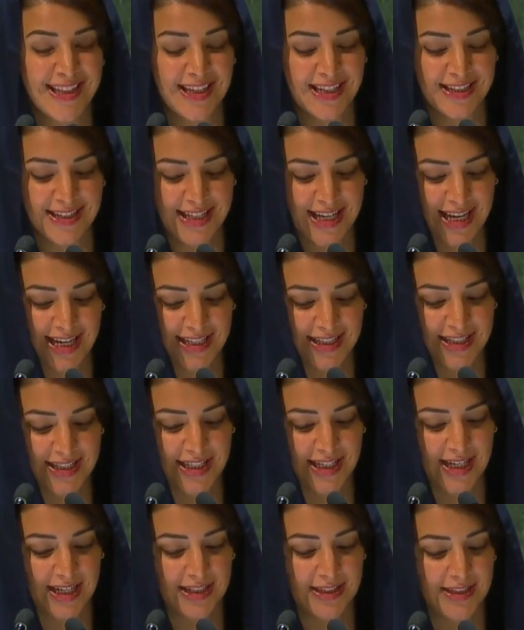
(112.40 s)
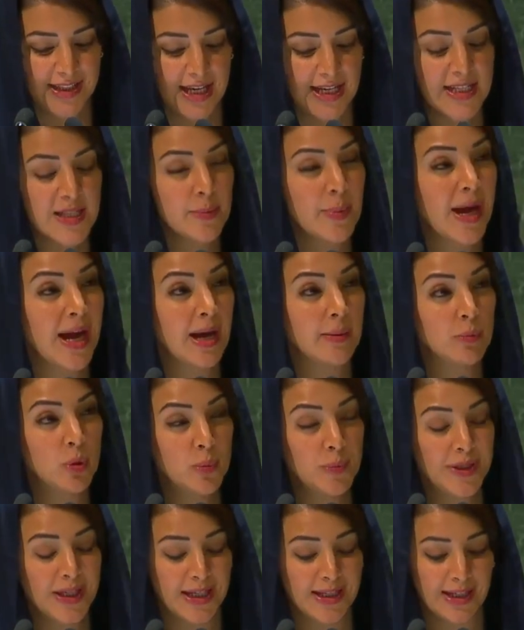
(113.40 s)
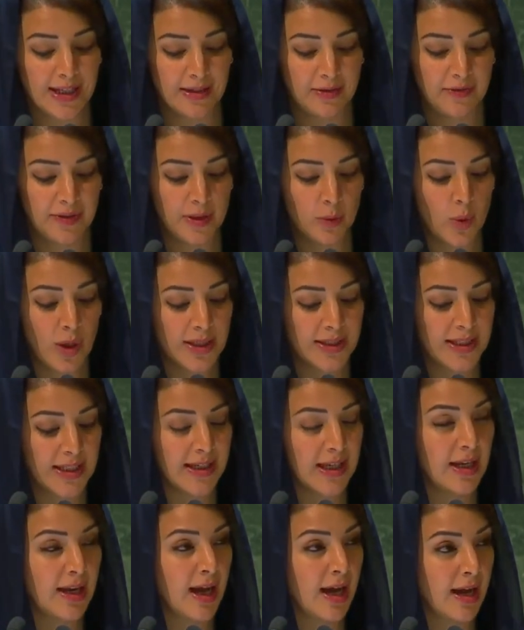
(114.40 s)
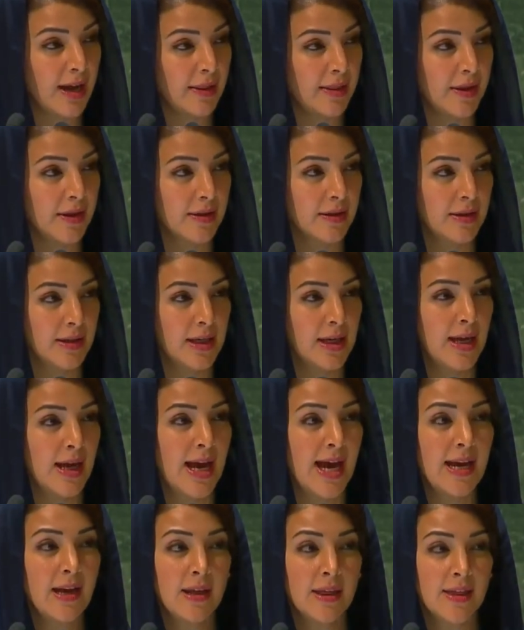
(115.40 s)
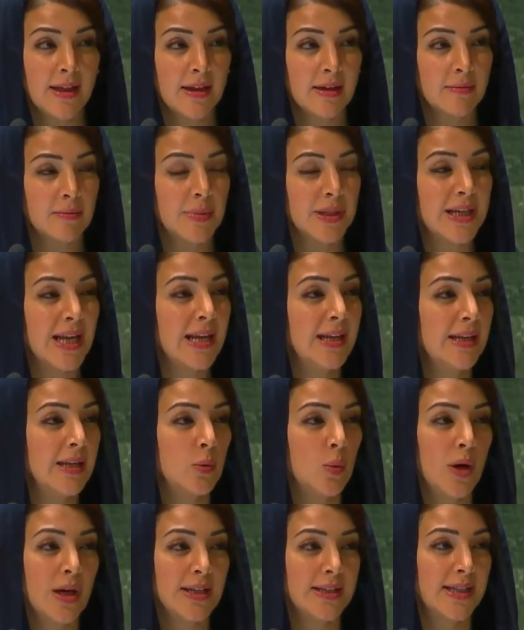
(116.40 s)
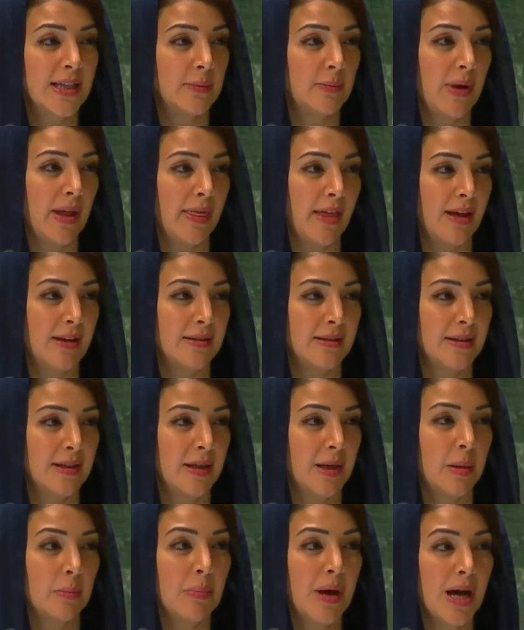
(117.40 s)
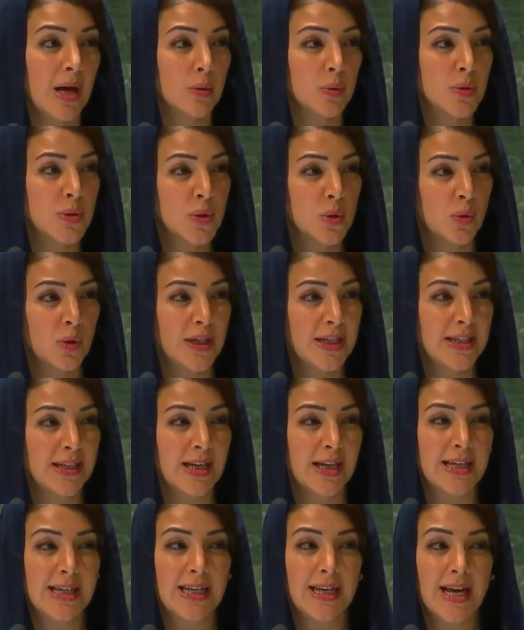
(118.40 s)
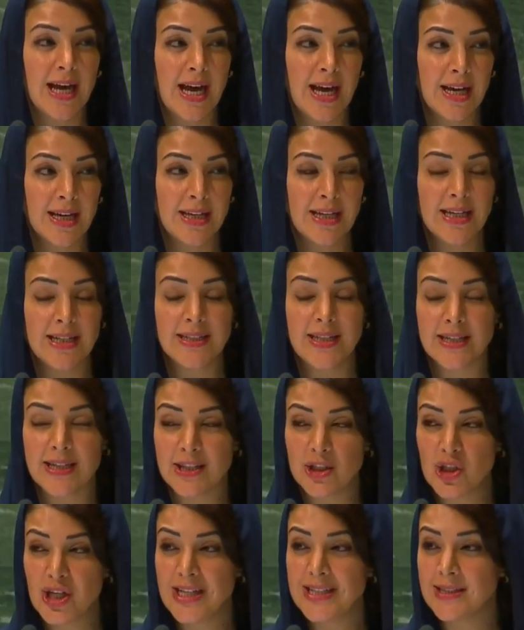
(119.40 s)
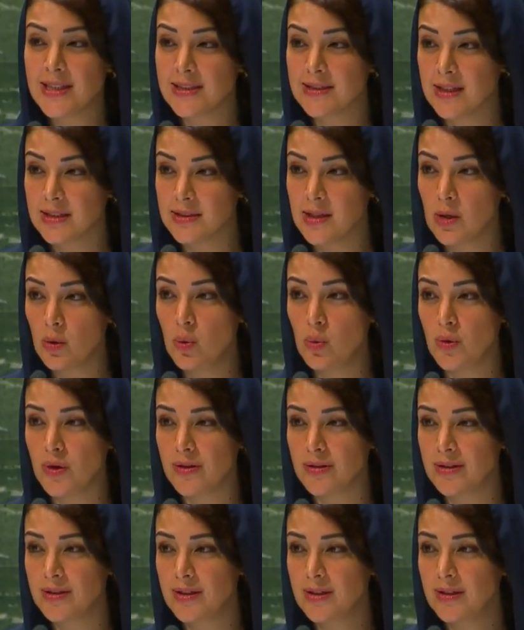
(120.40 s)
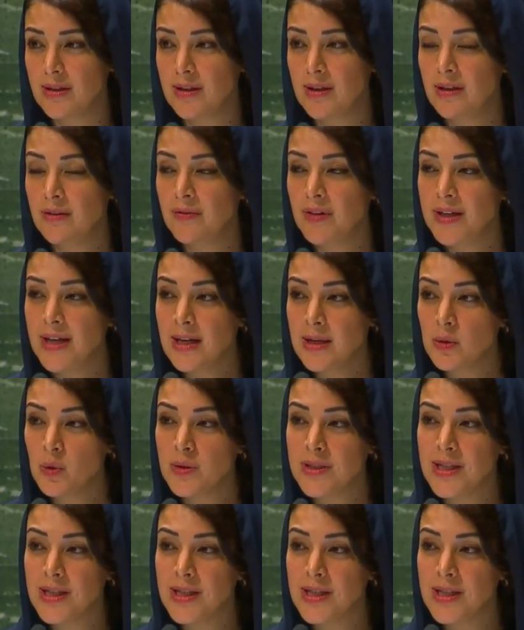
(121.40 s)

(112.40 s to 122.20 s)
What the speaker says: Fortunately, more than any other time in history, we are capable of overcoming these challenges. We have reached the highest level yet of